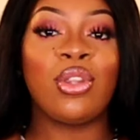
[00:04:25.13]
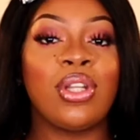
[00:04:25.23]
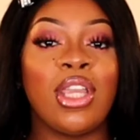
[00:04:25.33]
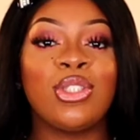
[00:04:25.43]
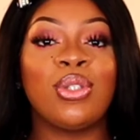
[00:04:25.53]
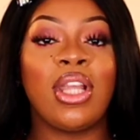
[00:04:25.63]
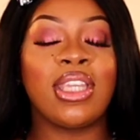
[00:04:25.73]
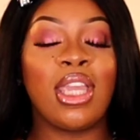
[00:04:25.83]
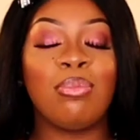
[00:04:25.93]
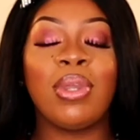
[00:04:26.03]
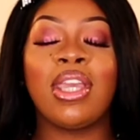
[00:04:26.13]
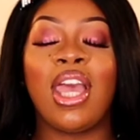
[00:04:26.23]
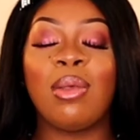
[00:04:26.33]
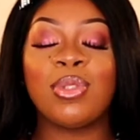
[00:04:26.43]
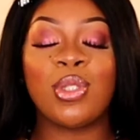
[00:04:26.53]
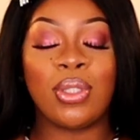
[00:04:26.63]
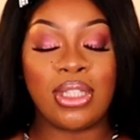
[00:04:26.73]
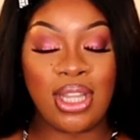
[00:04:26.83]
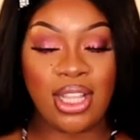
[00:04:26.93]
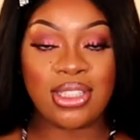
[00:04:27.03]
38, do you like camping?
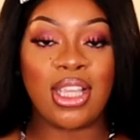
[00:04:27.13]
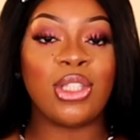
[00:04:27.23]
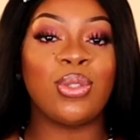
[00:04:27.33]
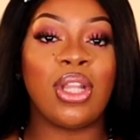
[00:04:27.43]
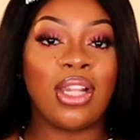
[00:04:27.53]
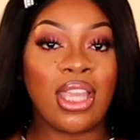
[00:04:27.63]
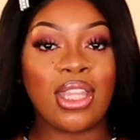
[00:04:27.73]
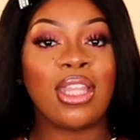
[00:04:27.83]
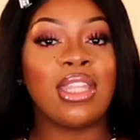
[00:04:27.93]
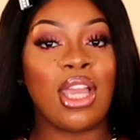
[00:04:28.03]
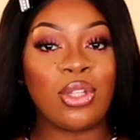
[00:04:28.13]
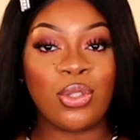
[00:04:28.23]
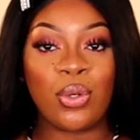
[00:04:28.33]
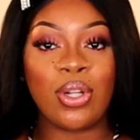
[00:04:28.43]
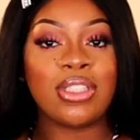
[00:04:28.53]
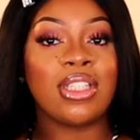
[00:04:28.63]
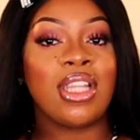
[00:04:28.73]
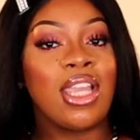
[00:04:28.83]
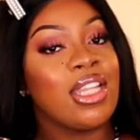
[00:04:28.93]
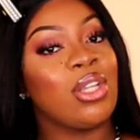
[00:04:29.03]
Absolutely not. I do not like the outdoors
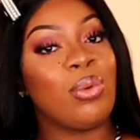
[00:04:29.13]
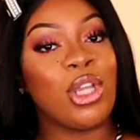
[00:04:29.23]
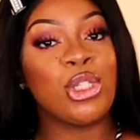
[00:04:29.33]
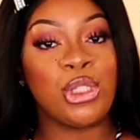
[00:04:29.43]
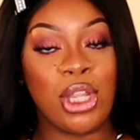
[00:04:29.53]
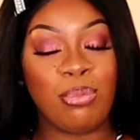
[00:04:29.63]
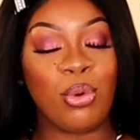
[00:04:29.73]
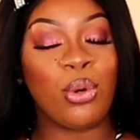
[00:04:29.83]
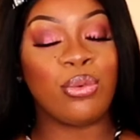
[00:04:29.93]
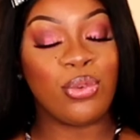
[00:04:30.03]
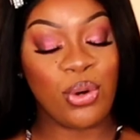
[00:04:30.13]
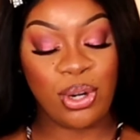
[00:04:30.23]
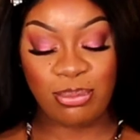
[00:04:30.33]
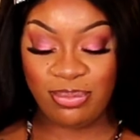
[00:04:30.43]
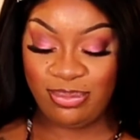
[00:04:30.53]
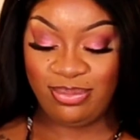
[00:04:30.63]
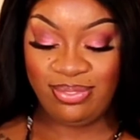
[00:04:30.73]
in any way, shape, or form.